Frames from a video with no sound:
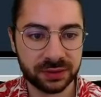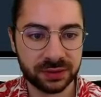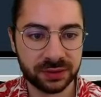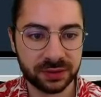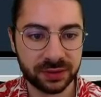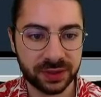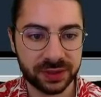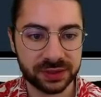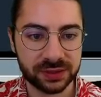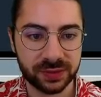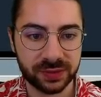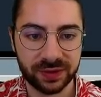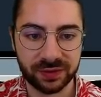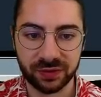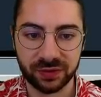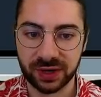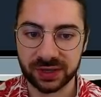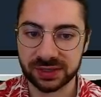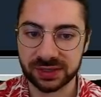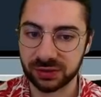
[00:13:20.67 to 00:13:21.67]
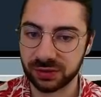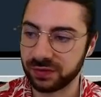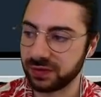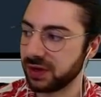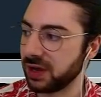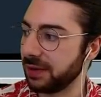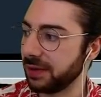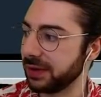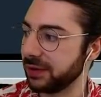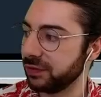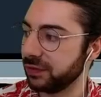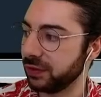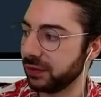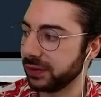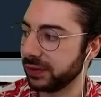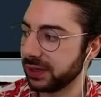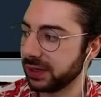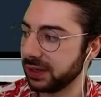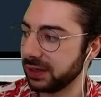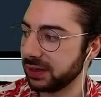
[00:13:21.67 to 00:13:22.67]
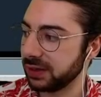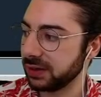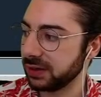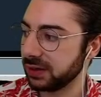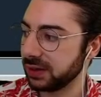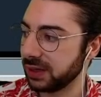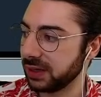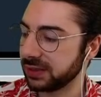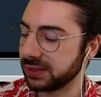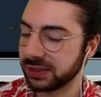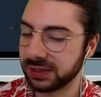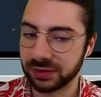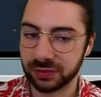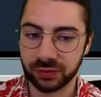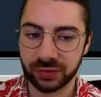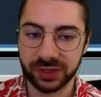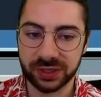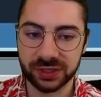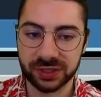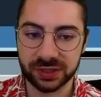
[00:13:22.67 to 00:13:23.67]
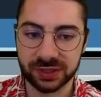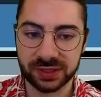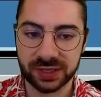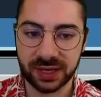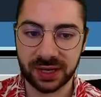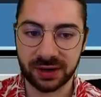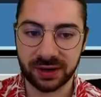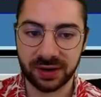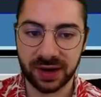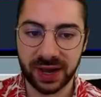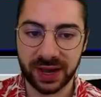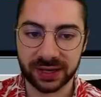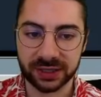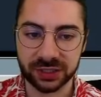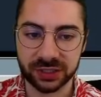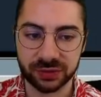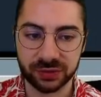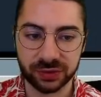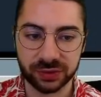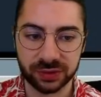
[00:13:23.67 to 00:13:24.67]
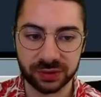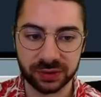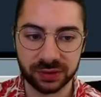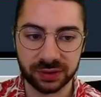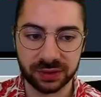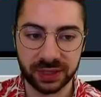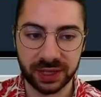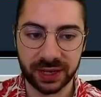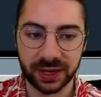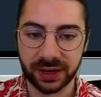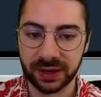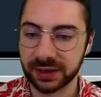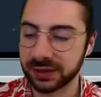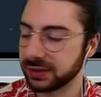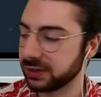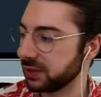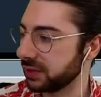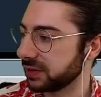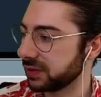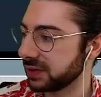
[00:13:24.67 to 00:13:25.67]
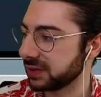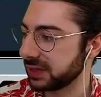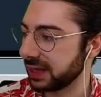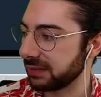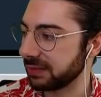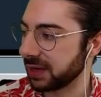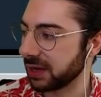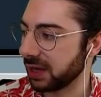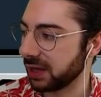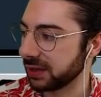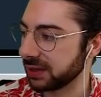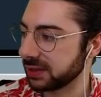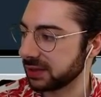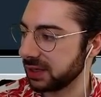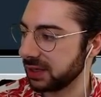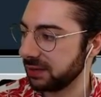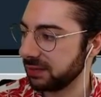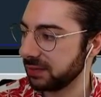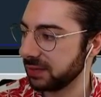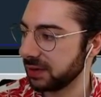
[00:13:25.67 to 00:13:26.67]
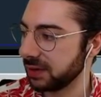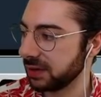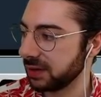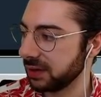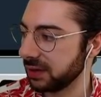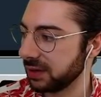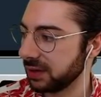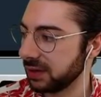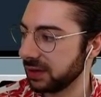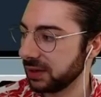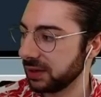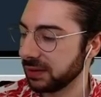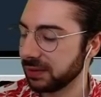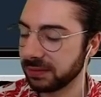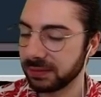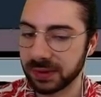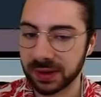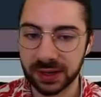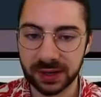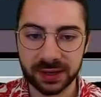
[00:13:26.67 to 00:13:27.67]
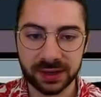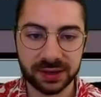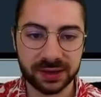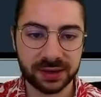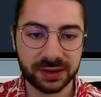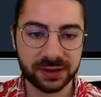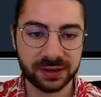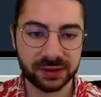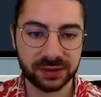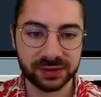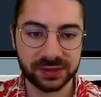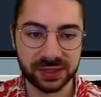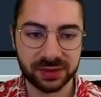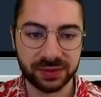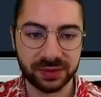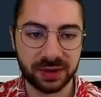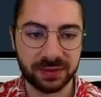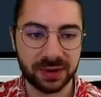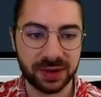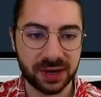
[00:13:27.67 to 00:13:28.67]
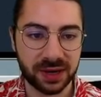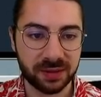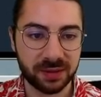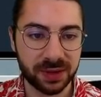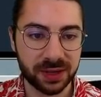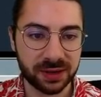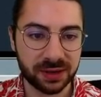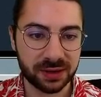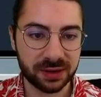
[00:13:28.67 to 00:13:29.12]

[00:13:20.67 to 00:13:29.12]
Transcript: Right, so we have grass sort of coming forward here until it reaches our actual layer. So it's the same color scheme, but you'll see what I mean in a bit.